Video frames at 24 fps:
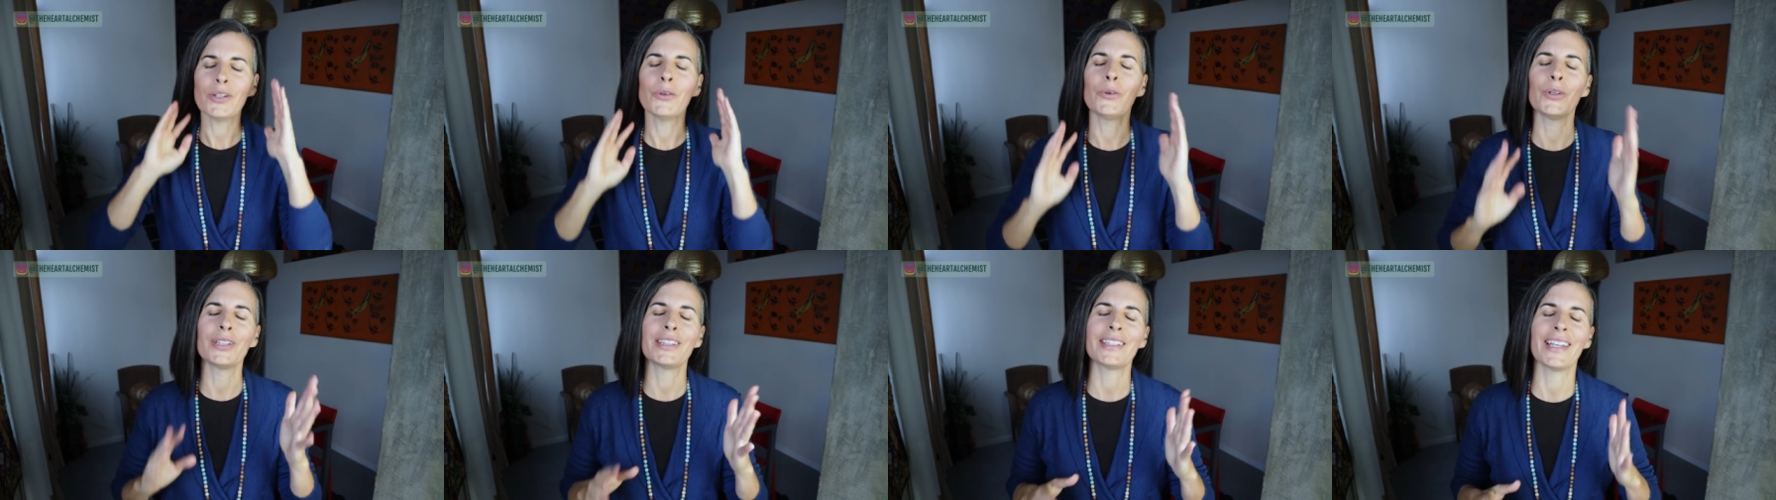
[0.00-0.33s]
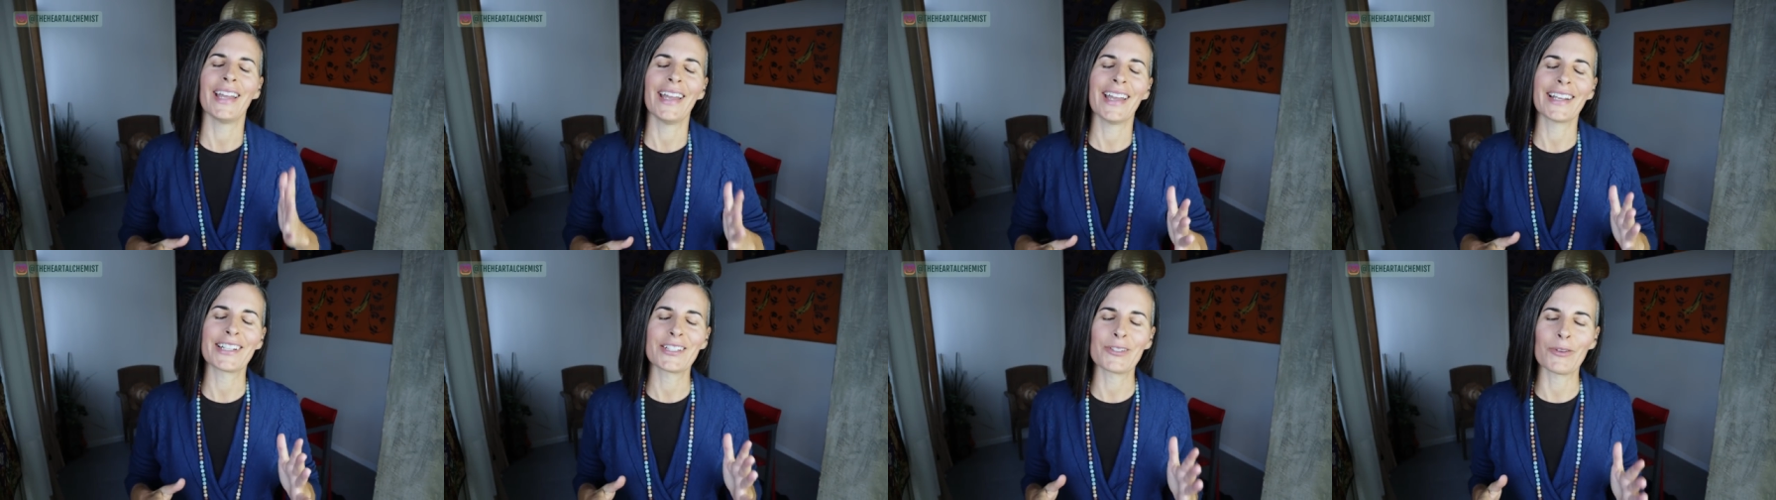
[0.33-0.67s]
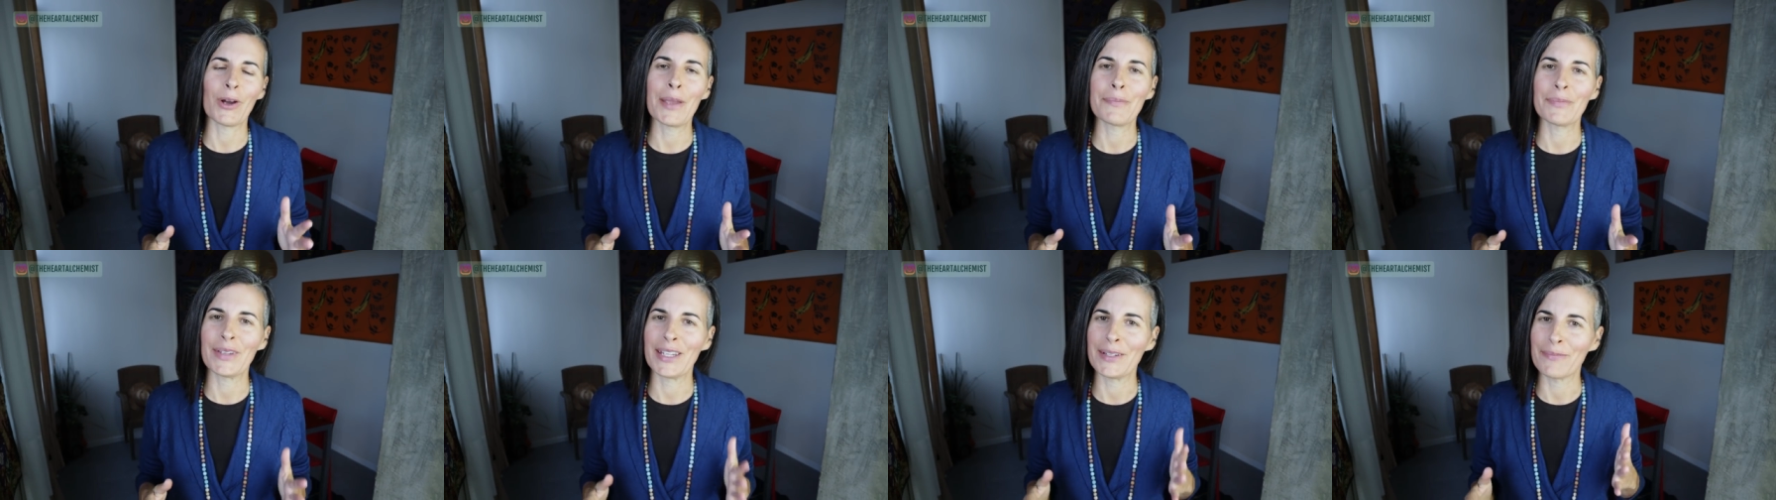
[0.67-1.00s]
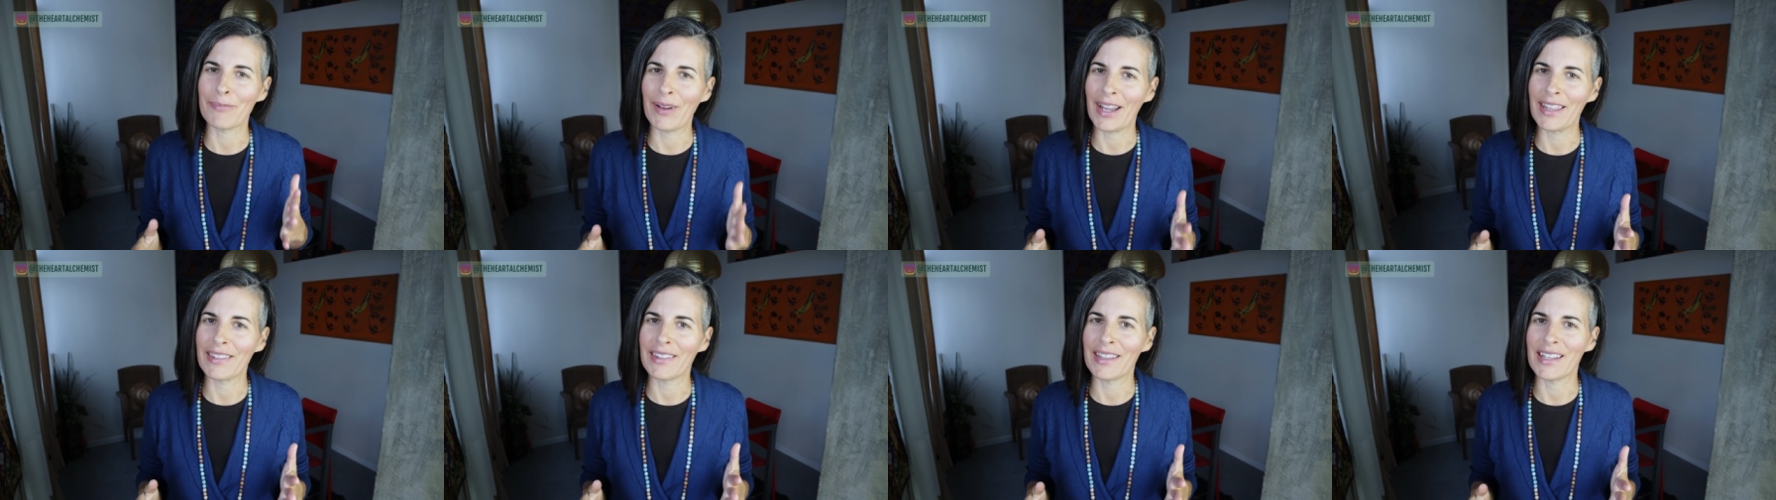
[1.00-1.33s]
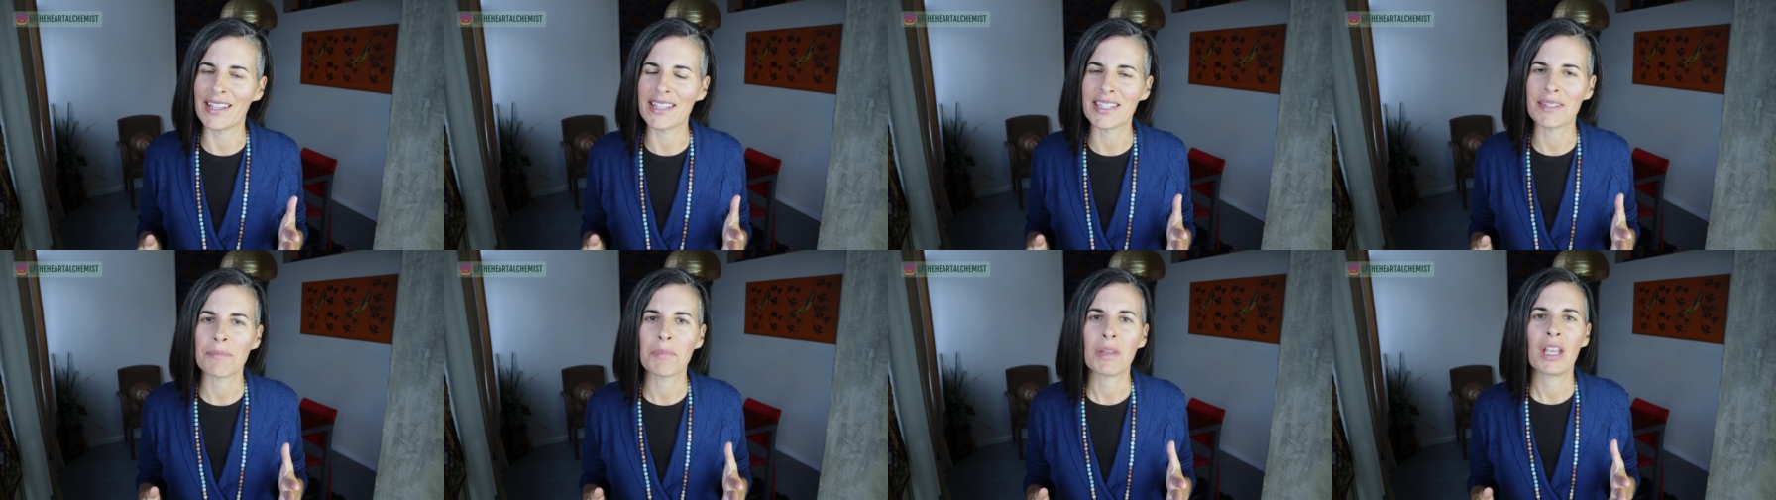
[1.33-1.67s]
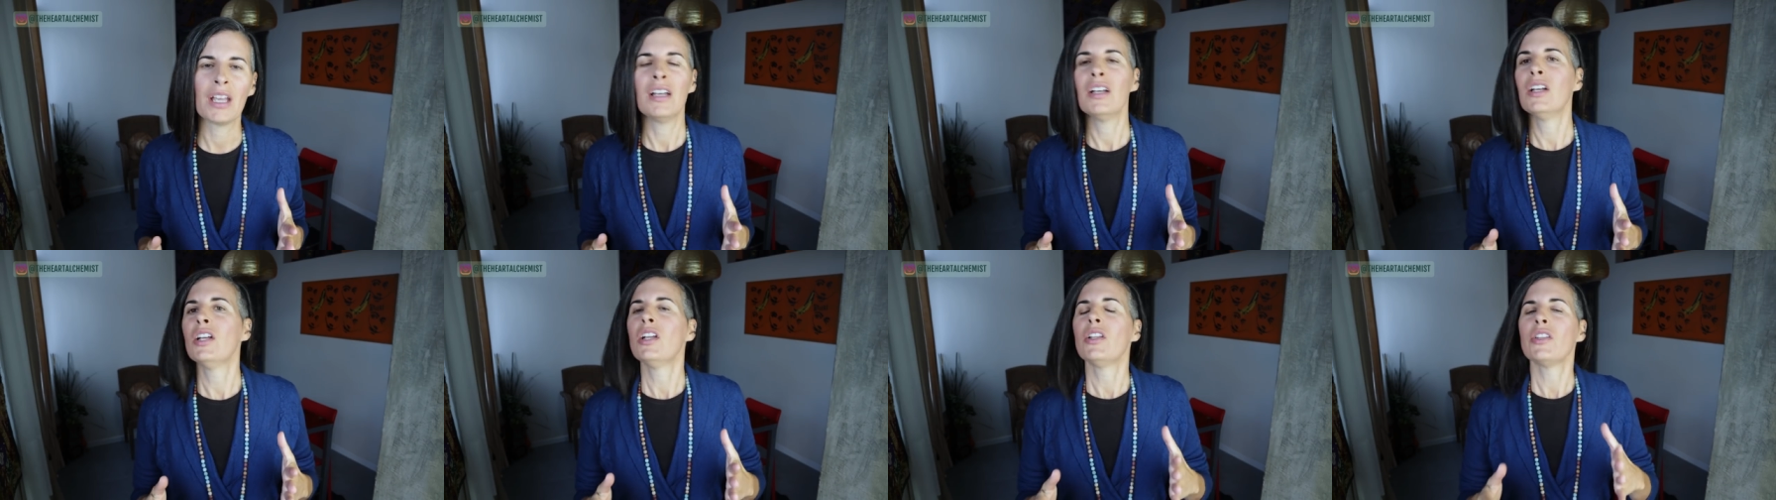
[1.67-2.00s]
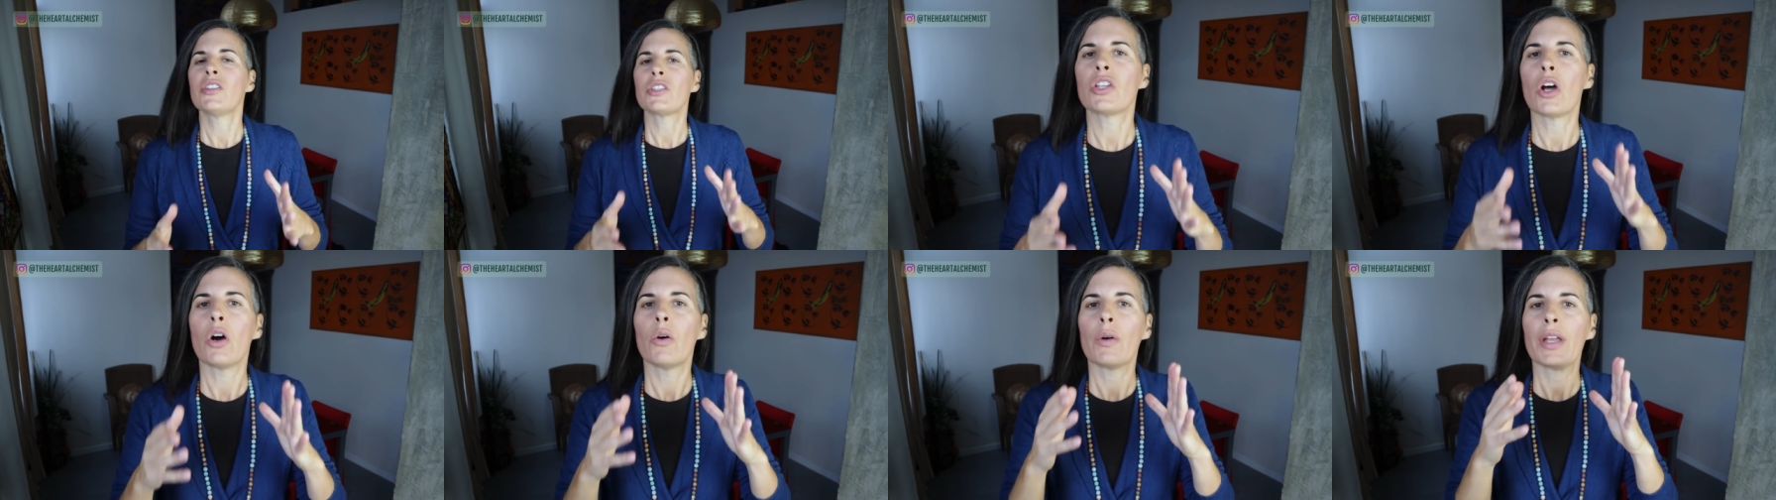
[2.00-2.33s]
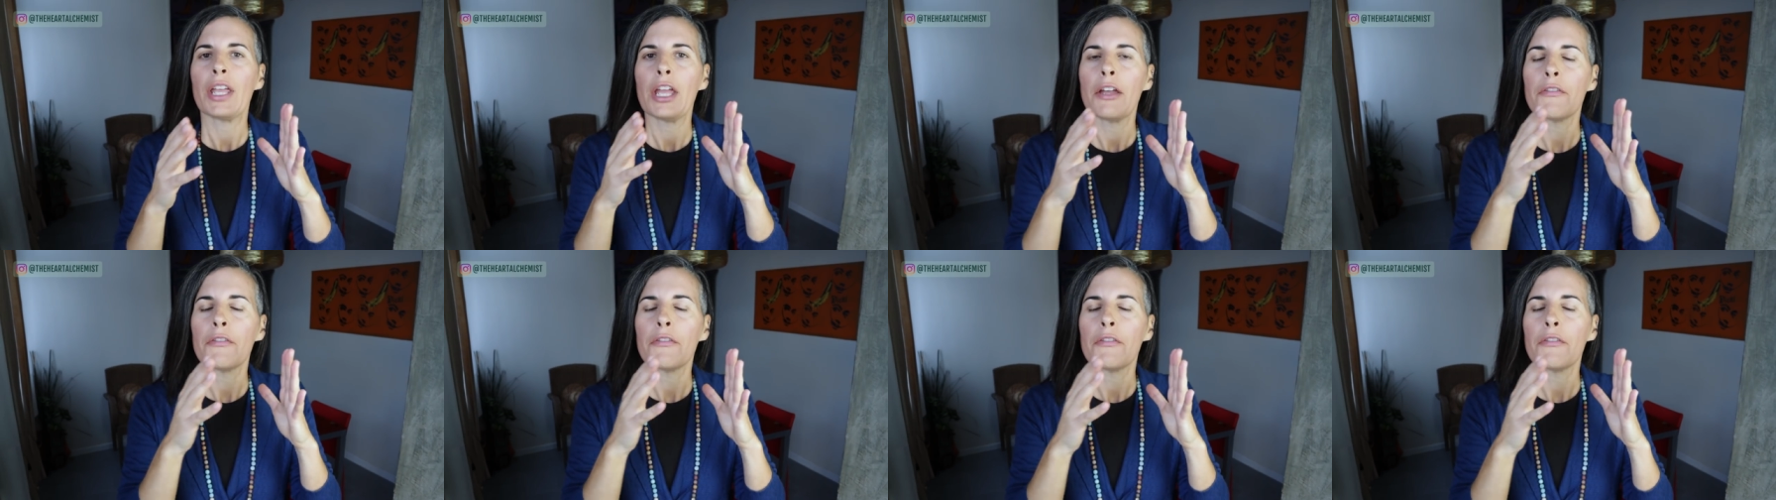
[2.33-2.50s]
what the heck do I mean by this? So,